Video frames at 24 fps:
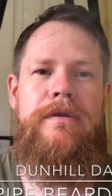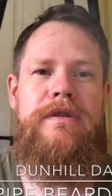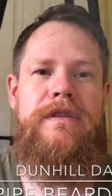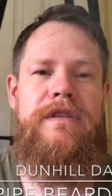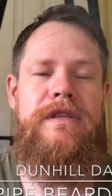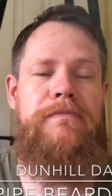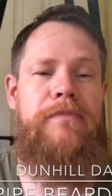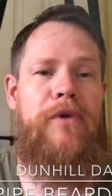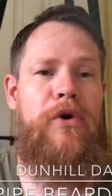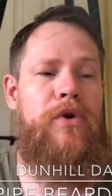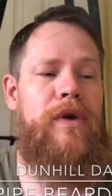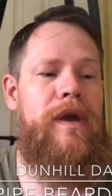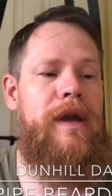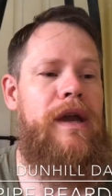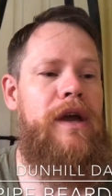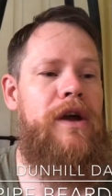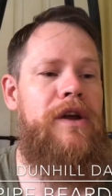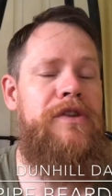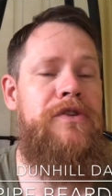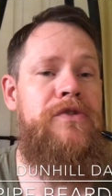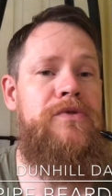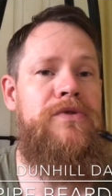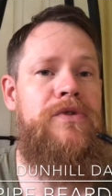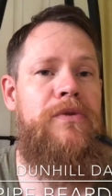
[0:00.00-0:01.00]
Smoking
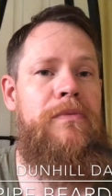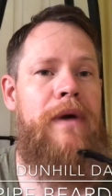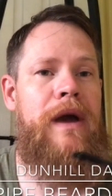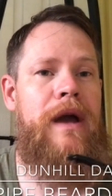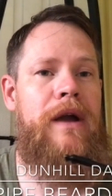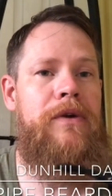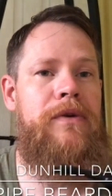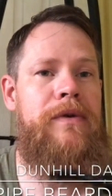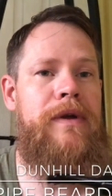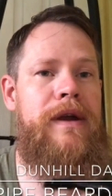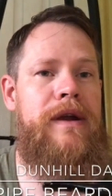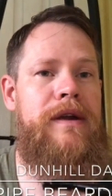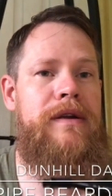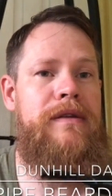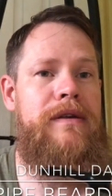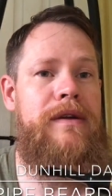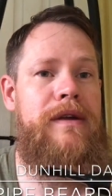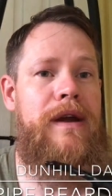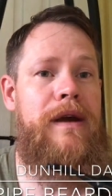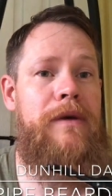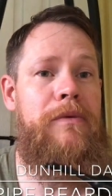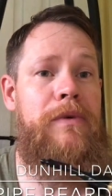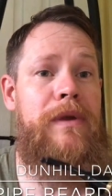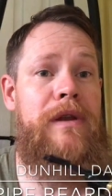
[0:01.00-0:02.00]
a new tobacco here
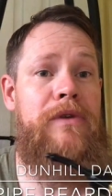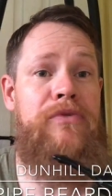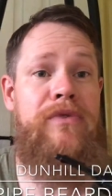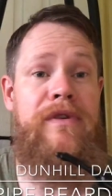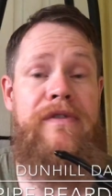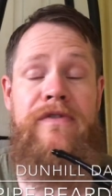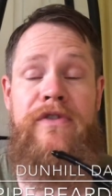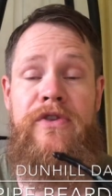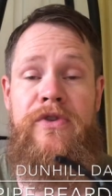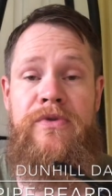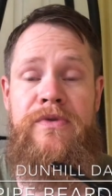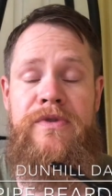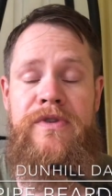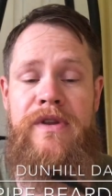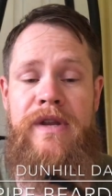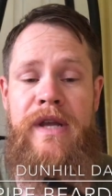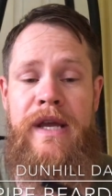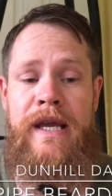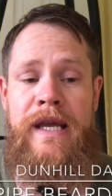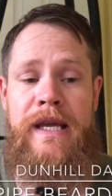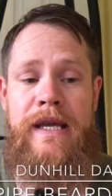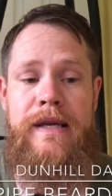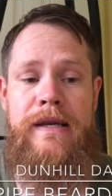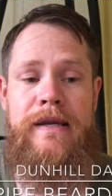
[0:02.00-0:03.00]
that I will review
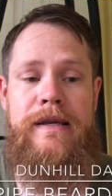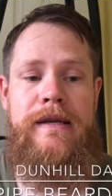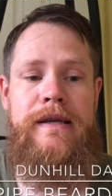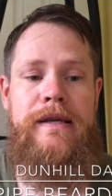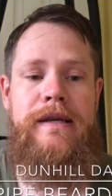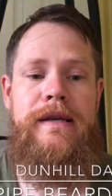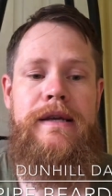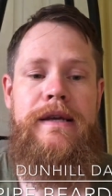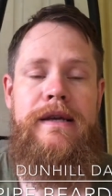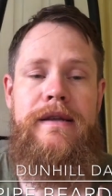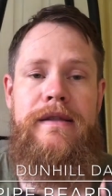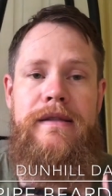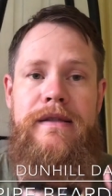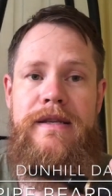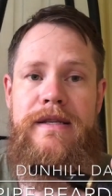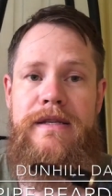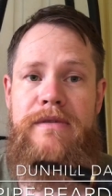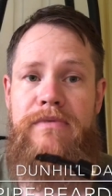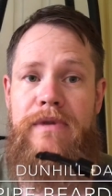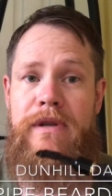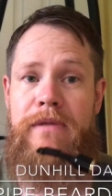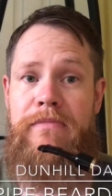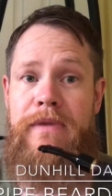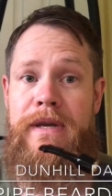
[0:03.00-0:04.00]
today.
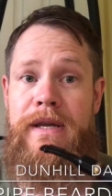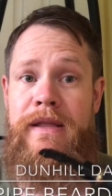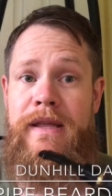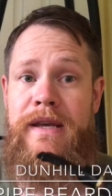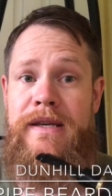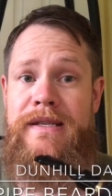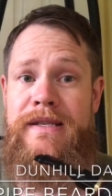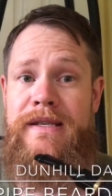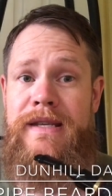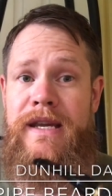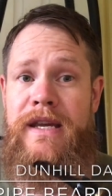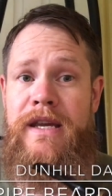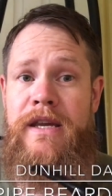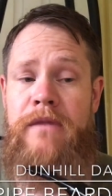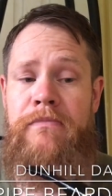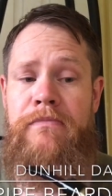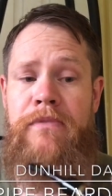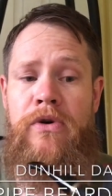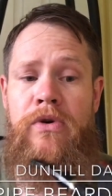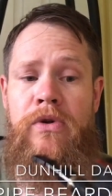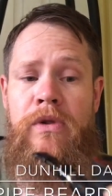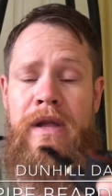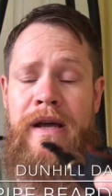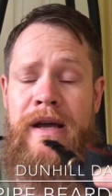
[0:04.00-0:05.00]
This will be the second
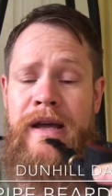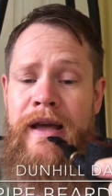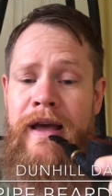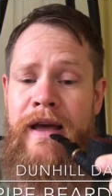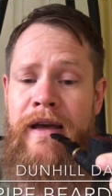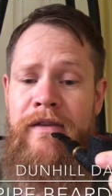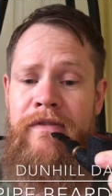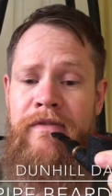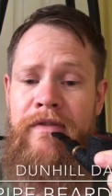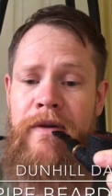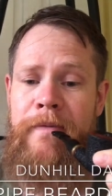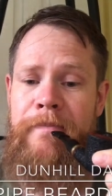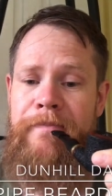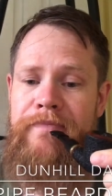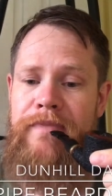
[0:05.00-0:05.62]
bowl I have.